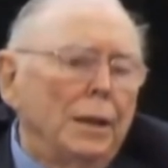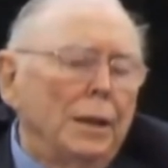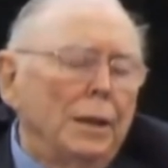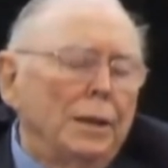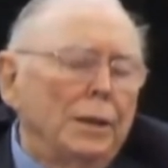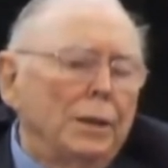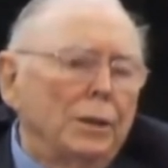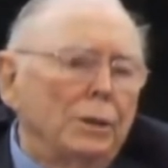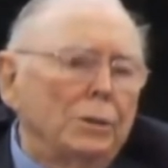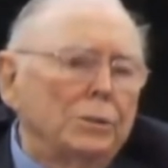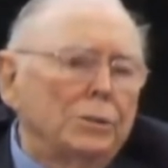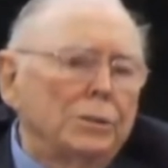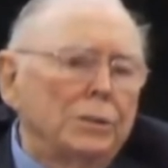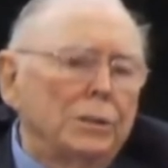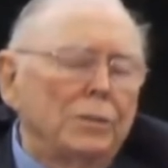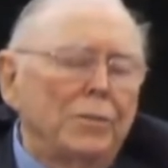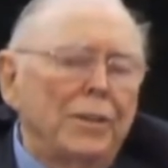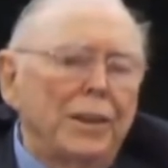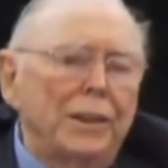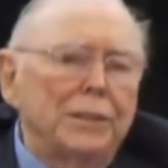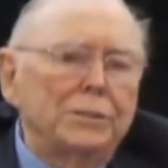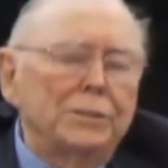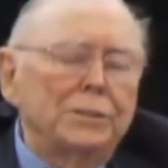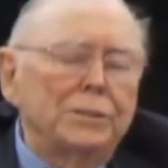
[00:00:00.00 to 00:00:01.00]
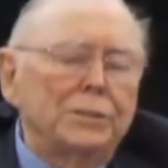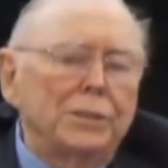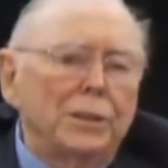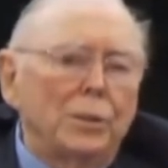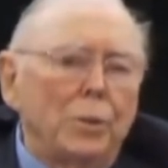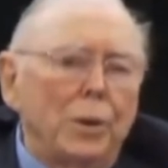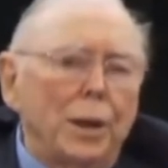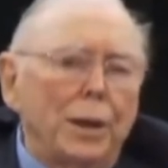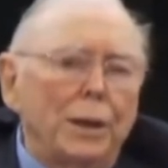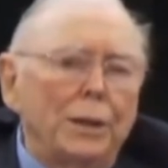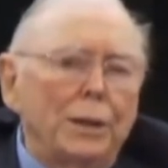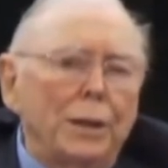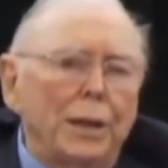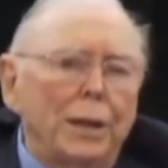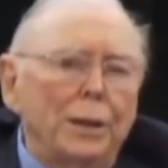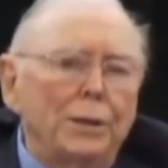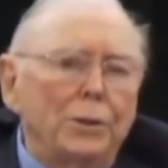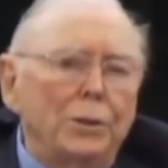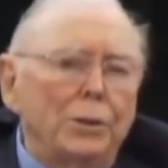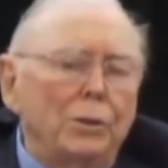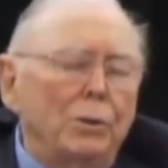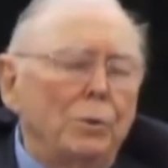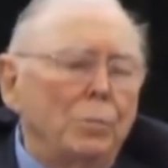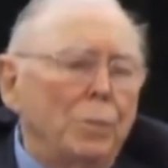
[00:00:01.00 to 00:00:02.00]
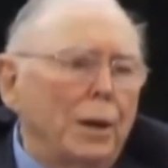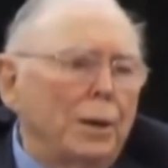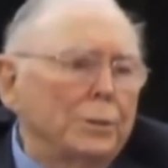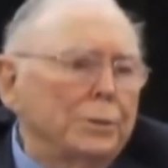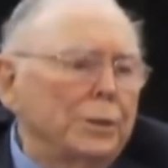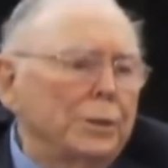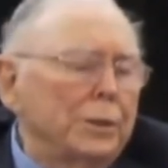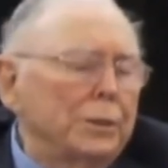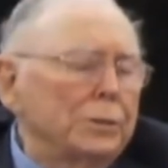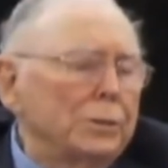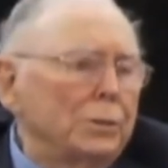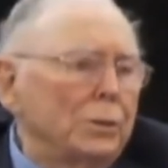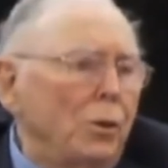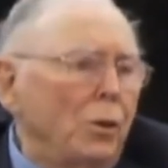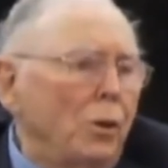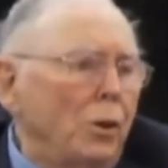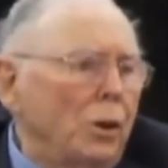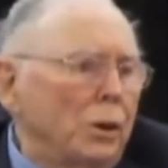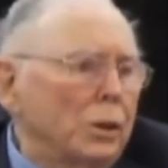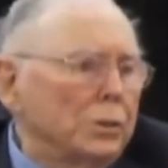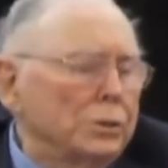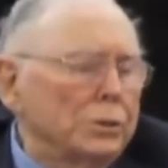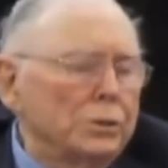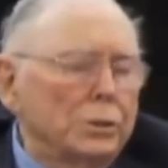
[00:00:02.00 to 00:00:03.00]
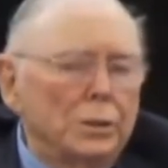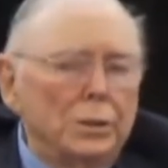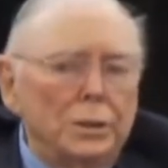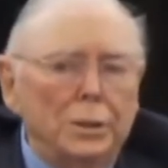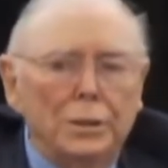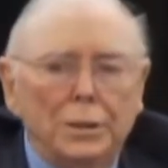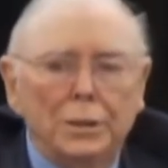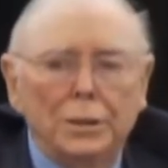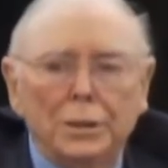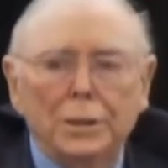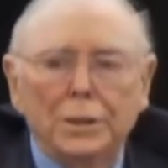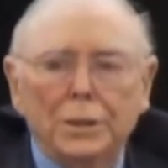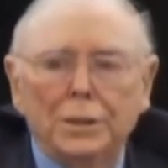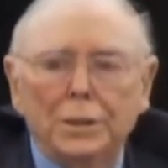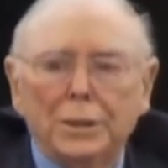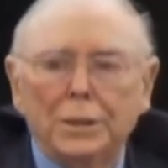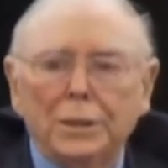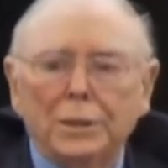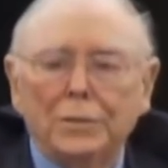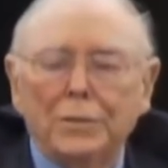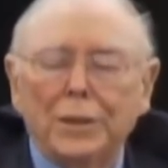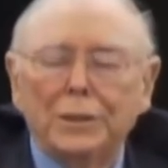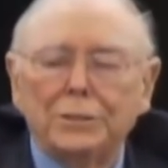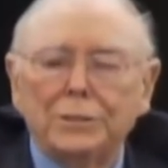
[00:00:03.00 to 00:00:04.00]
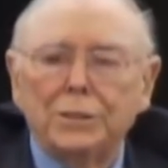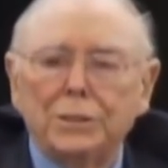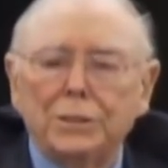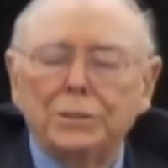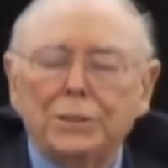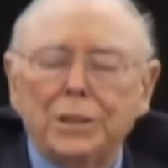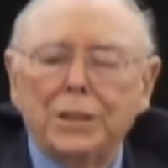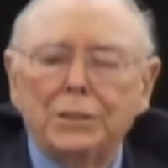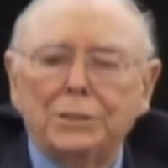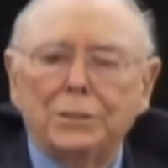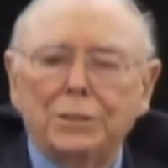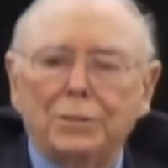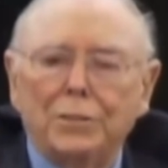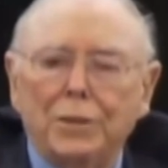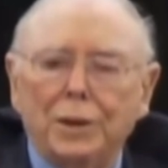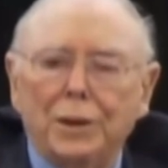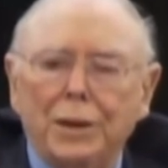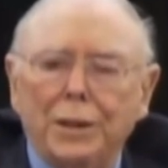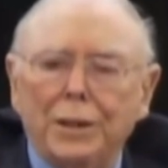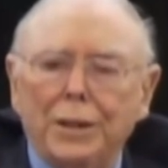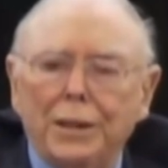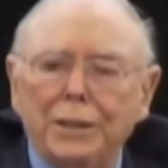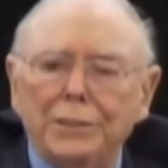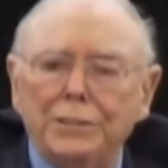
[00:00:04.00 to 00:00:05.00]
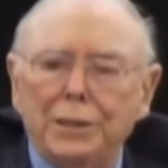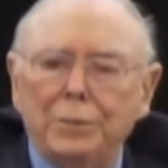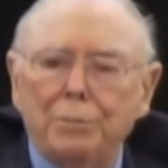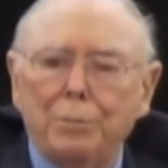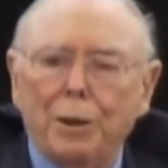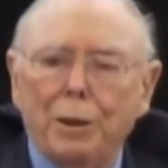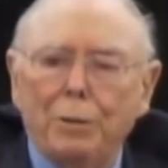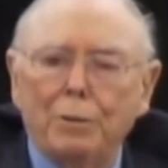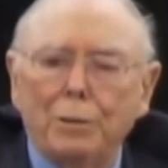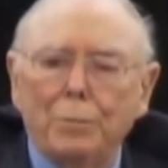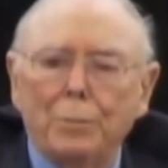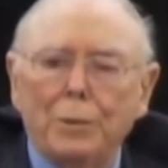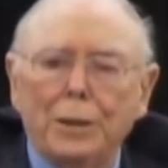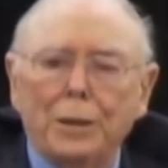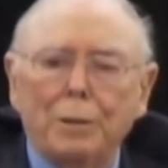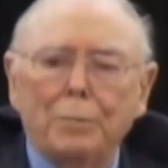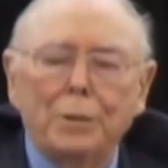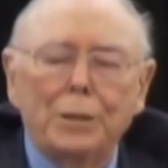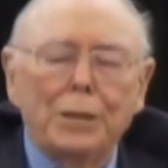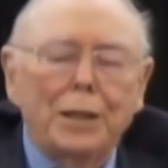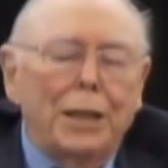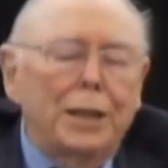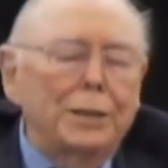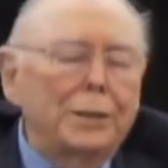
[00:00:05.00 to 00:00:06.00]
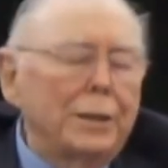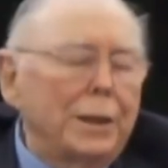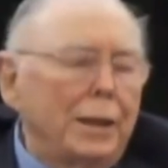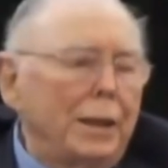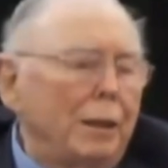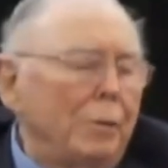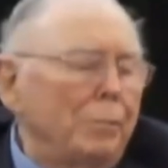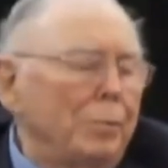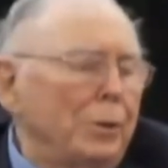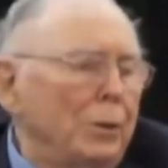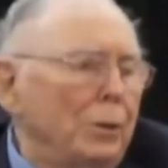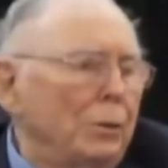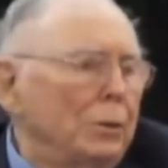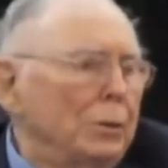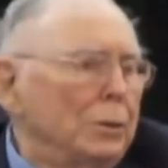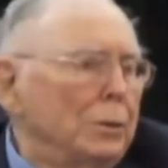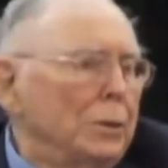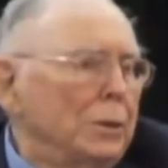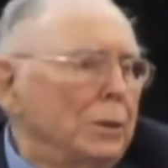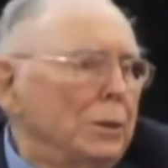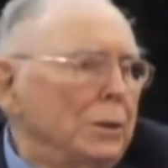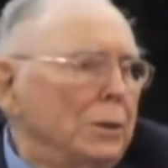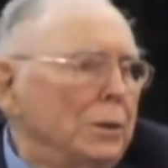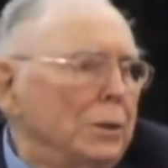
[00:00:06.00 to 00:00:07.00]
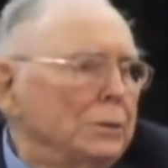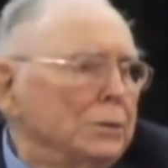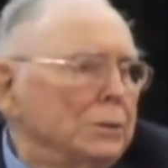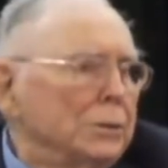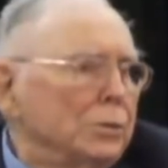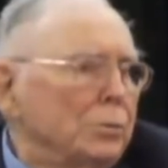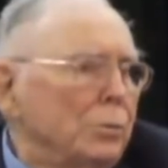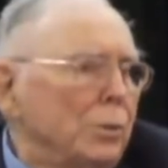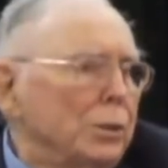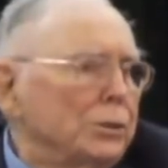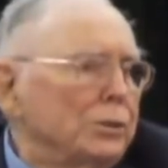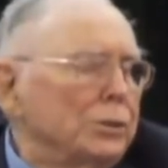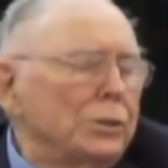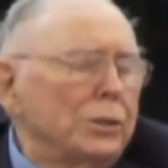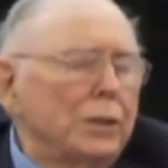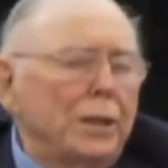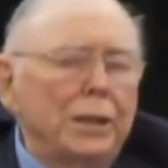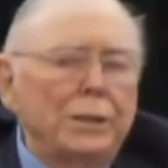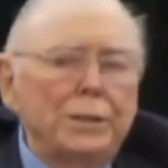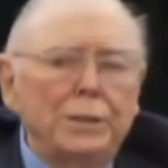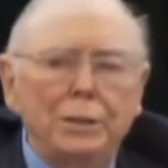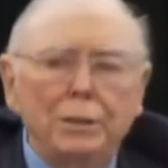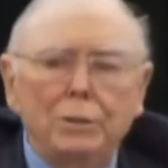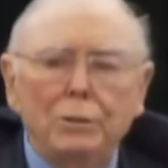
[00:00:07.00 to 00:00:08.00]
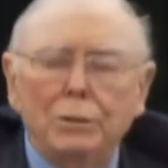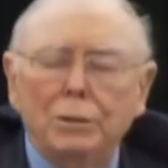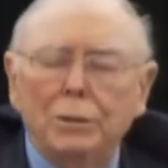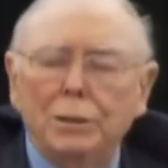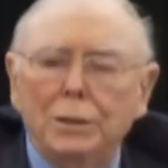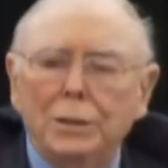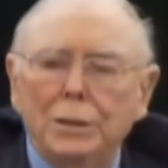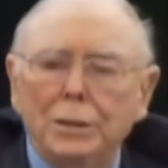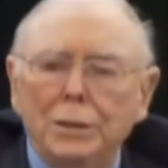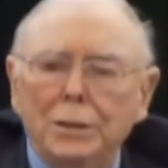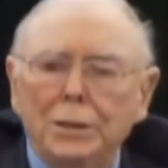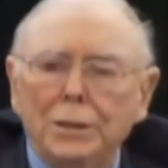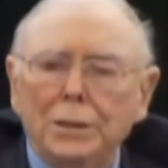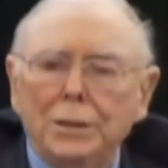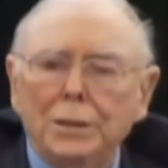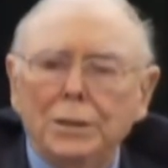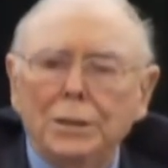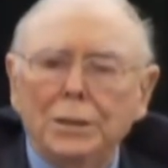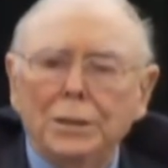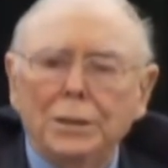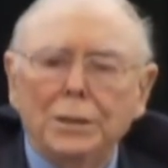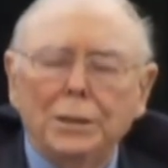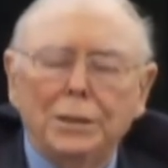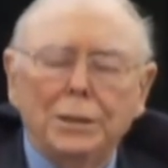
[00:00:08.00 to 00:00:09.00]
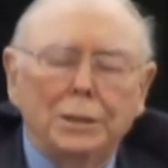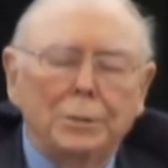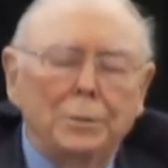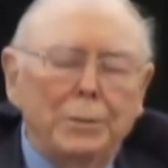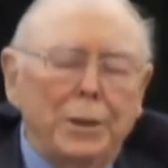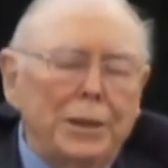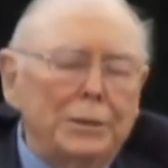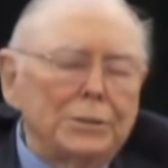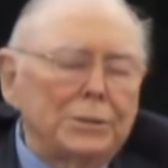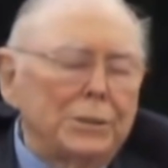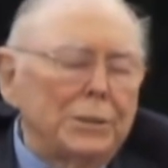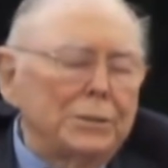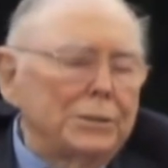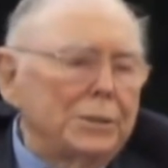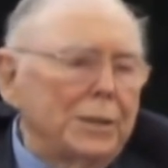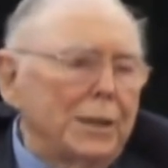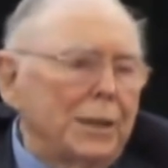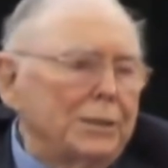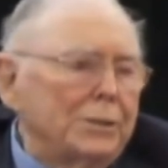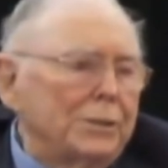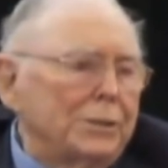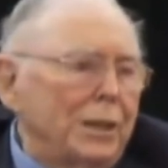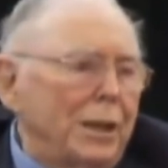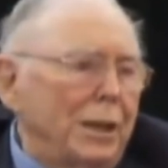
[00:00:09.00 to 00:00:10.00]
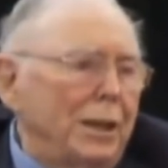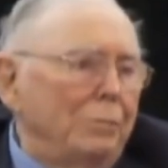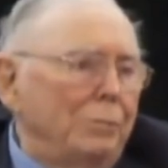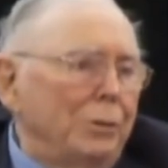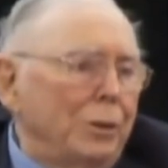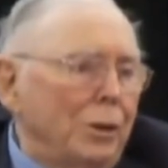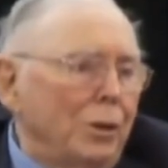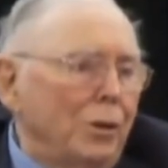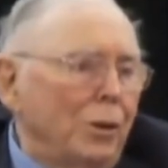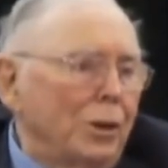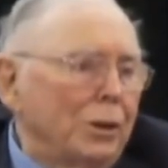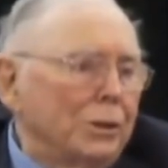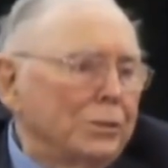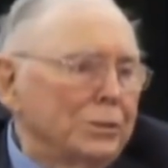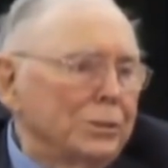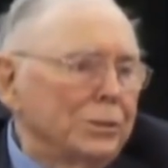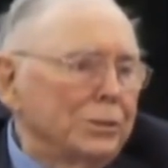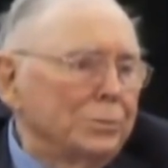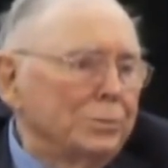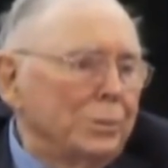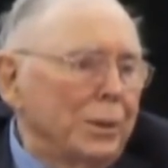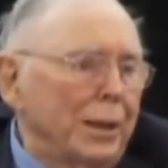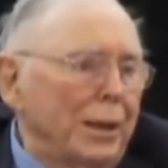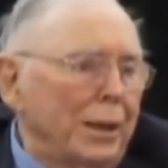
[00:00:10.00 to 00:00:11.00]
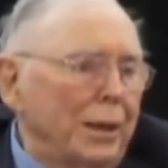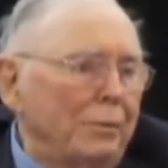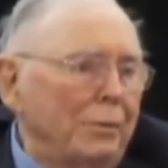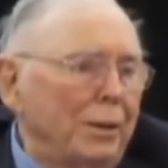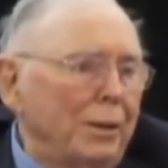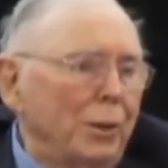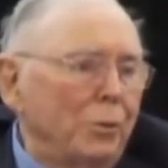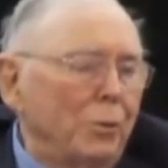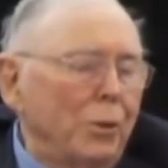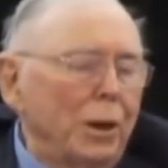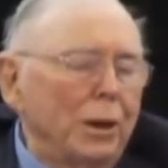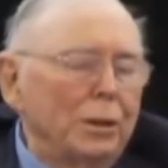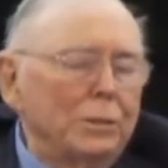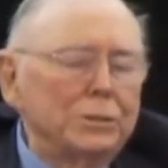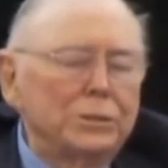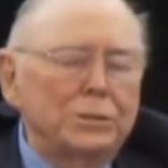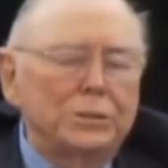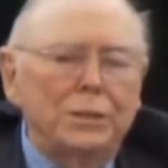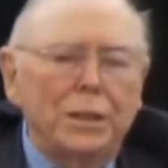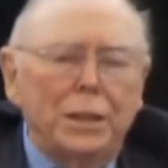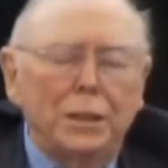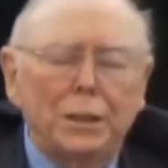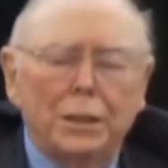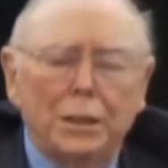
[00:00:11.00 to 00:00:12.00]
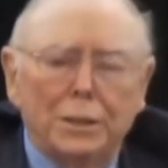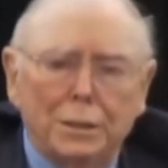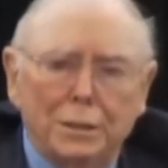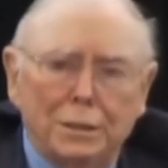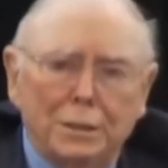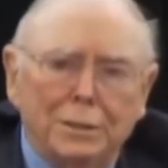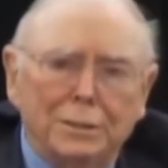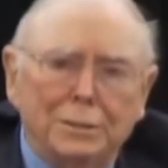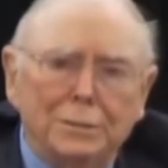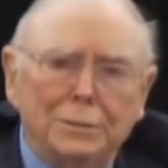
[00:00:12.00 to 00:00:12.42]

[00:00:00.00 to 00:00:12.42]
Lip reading: And he goes to the vet and says, what can I do about this horse? And the vet says, that's a very easy problem and I'm glad to help you. He says, what should I do? And the man says, the next time your horse is behaving well, sell it.